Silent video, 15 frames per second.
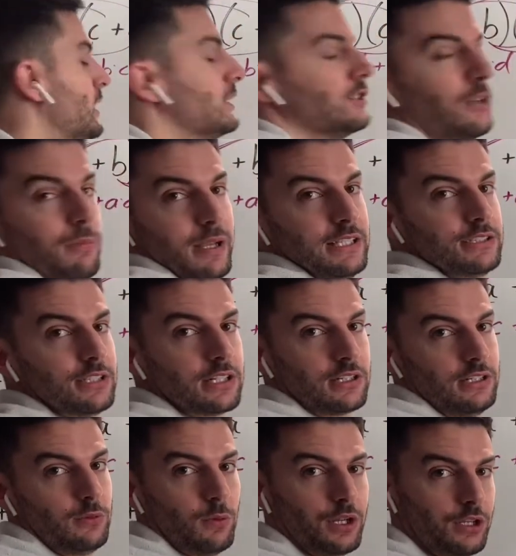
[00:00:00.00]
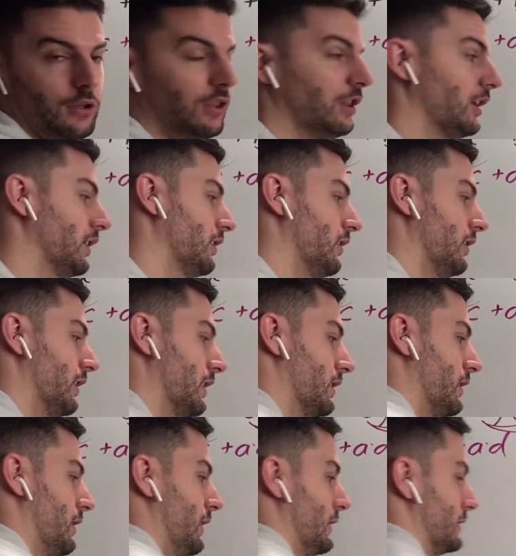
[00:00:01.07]
So basically what you think there
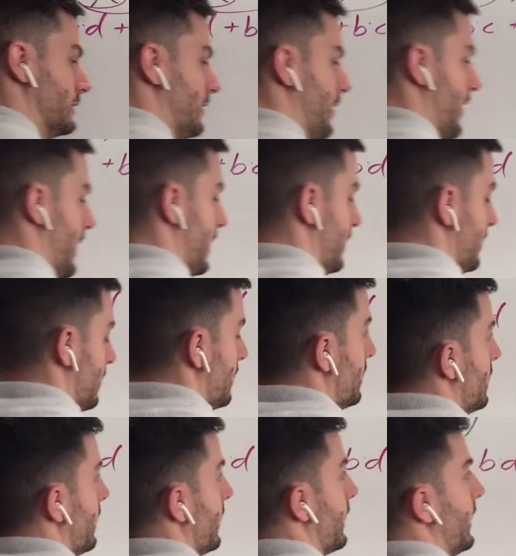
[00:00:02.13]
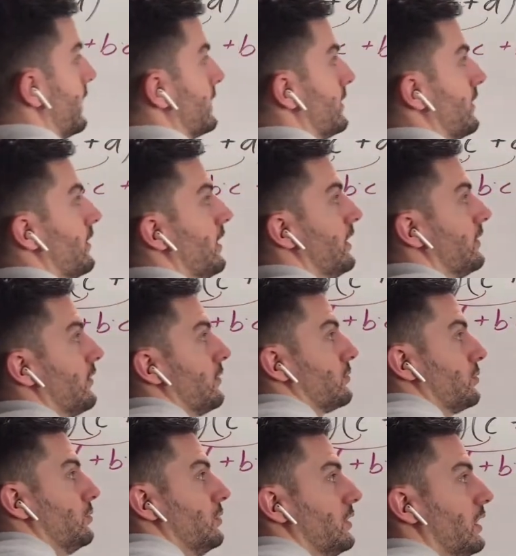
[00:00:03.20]
is that again, it's the
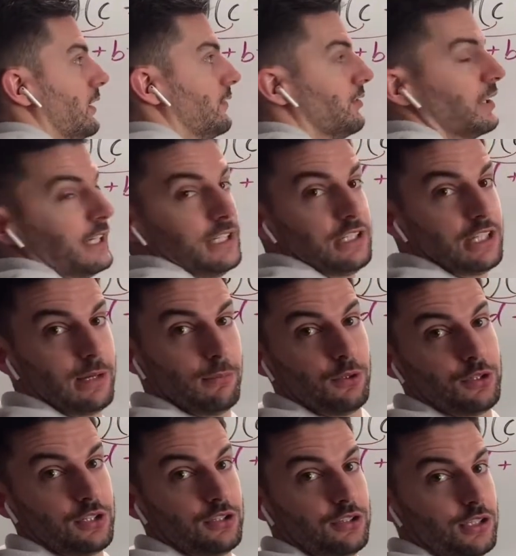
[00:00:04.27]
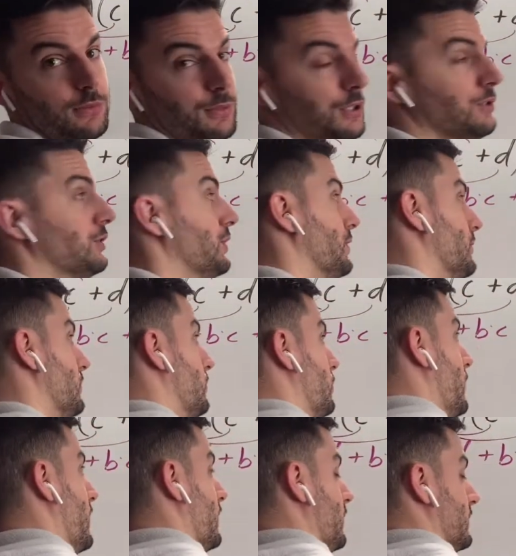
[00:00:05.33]
rule of like double distribution
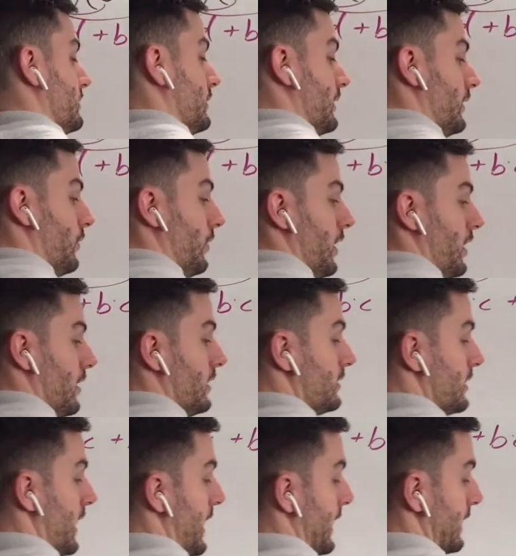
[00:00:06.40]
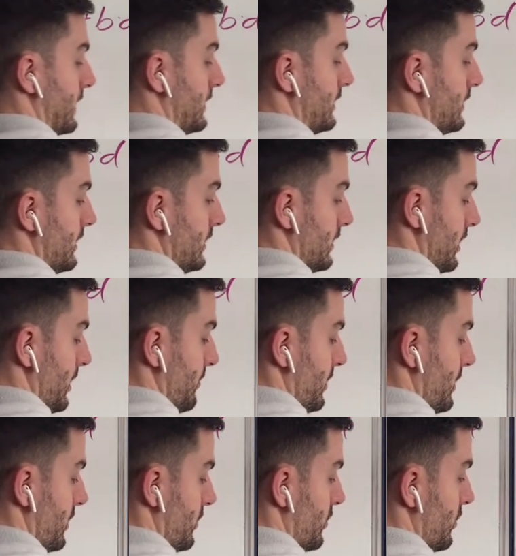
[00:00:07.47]
where it's like, okay, this x is going to be
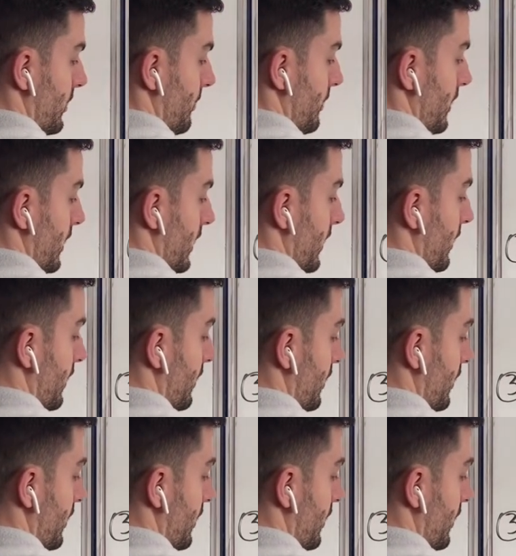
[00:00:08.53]
distributed